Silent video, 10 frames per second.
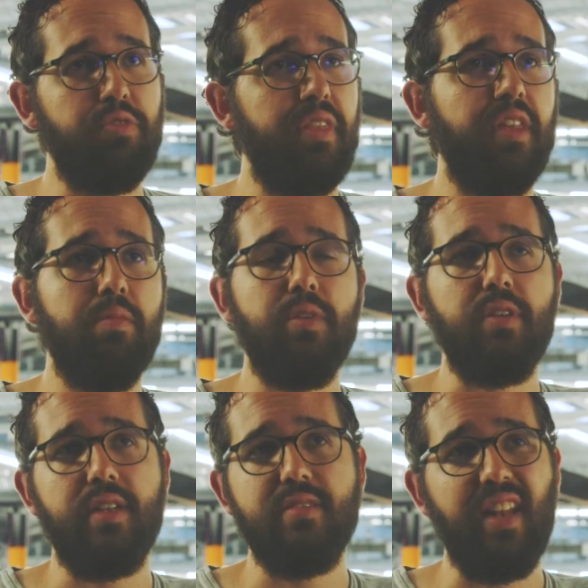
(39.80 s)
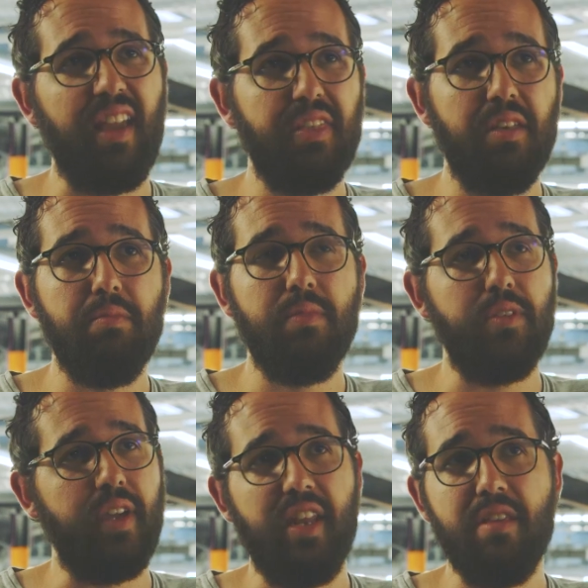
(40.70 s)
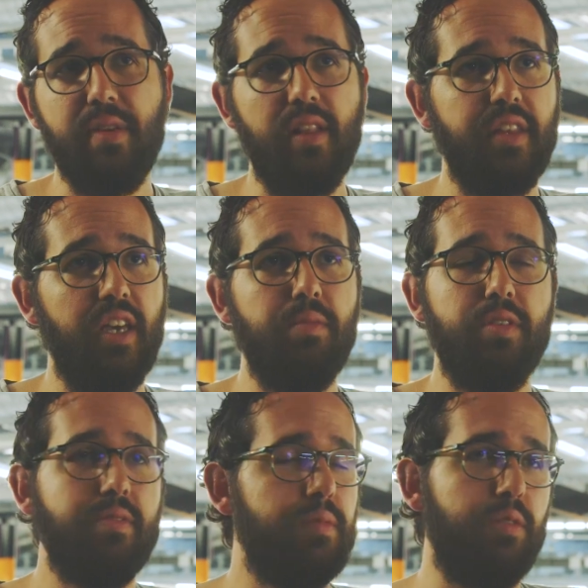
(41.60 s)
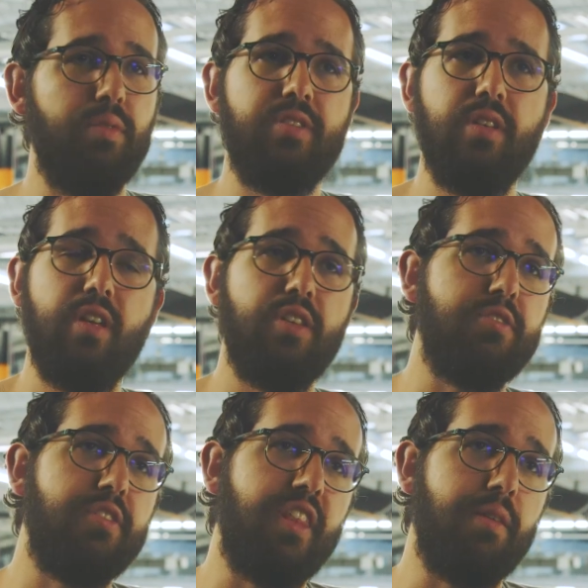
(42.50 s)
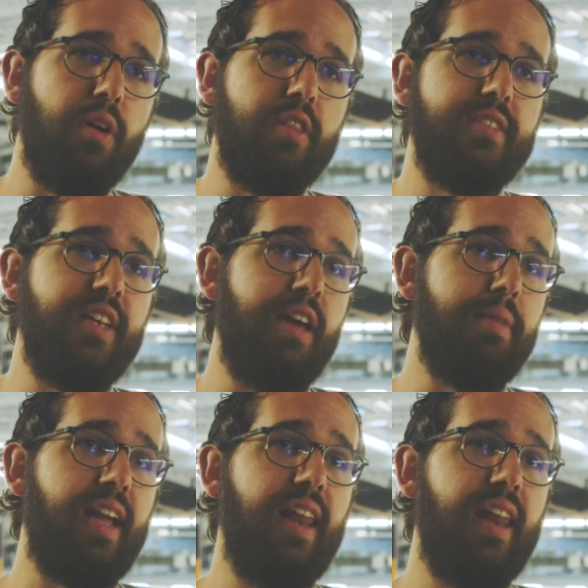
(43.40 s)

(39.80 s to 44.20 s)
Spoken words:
tweet them, you can Slack them, you can email them. You see them all the time at